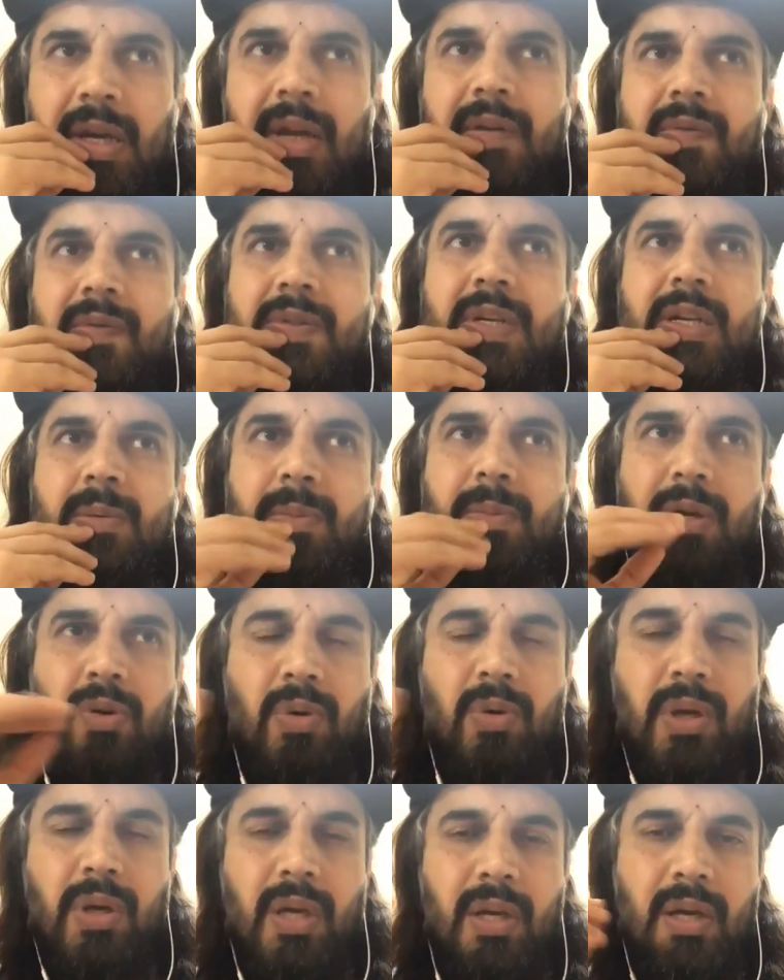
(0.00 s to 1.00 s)
I have changed my
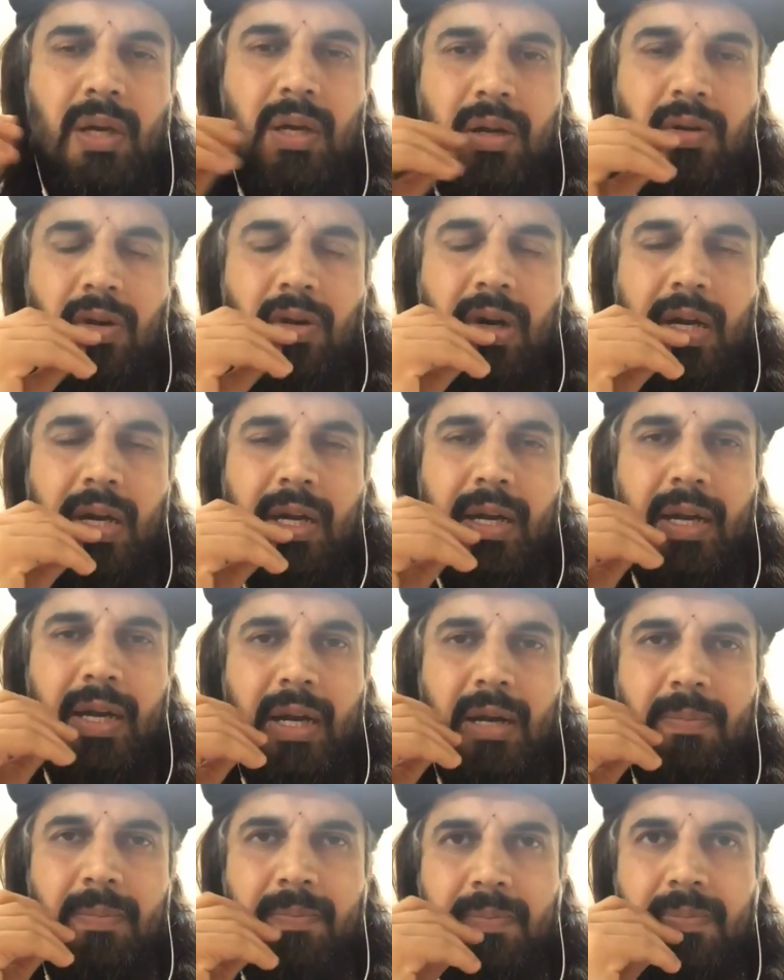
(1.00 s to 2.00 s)
routine, and you know, I
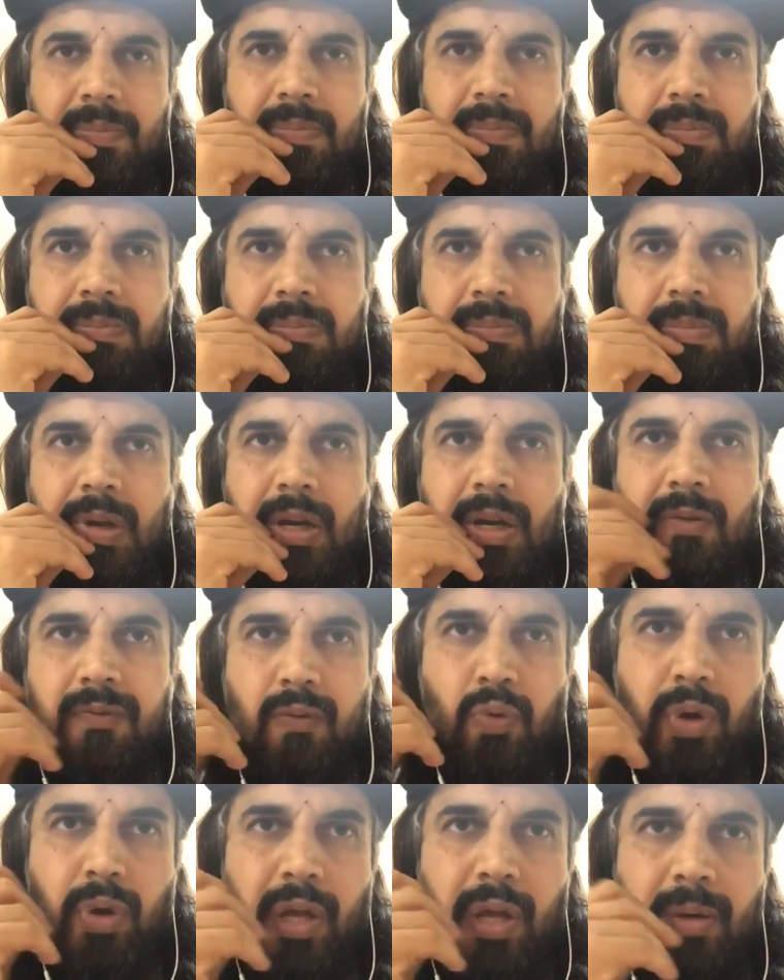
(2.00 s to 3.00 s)
get up at
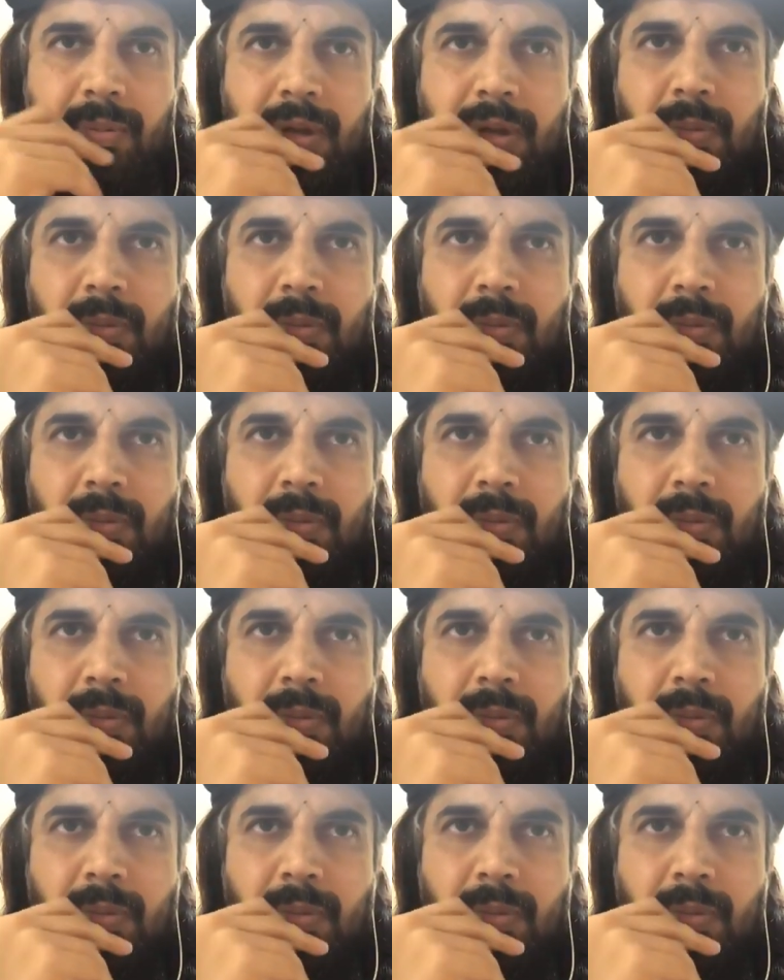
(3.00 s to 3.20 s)
4 a.m.